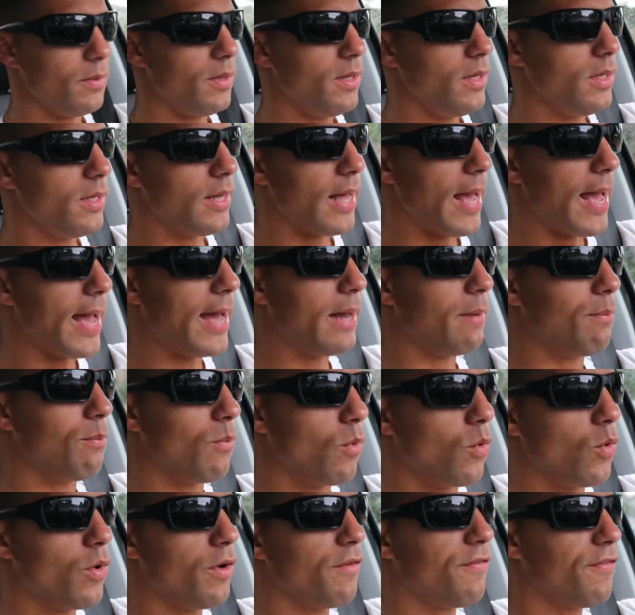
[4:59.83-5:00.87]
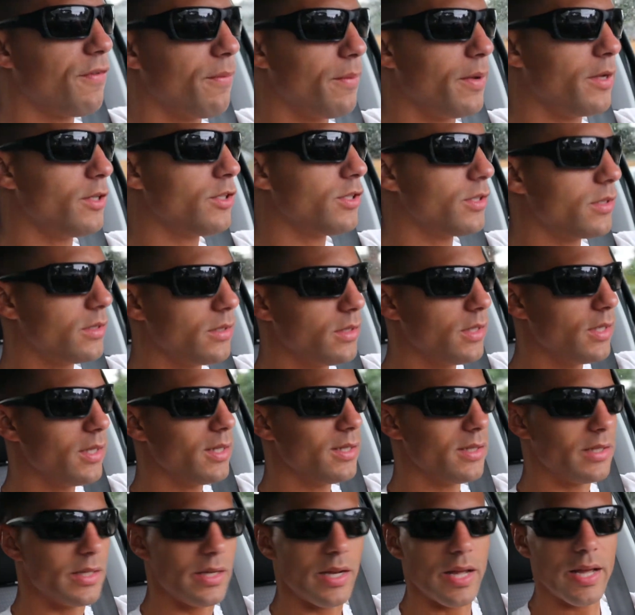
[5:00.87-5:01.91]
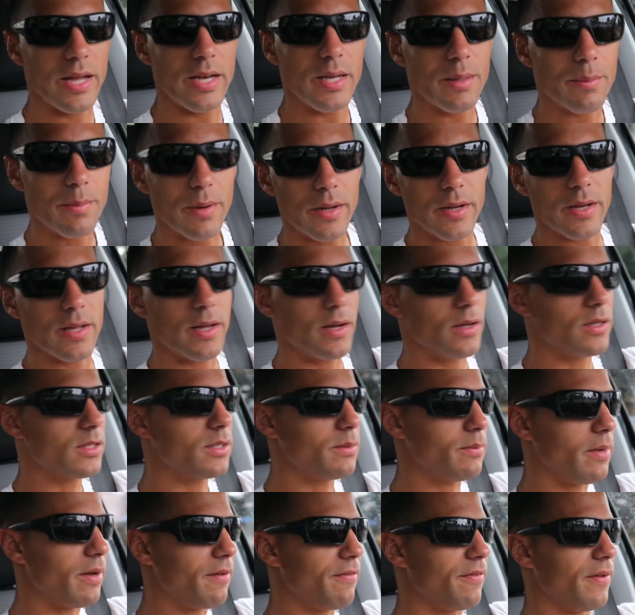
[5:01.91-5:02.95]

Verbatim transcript: He had more information than anybody else in my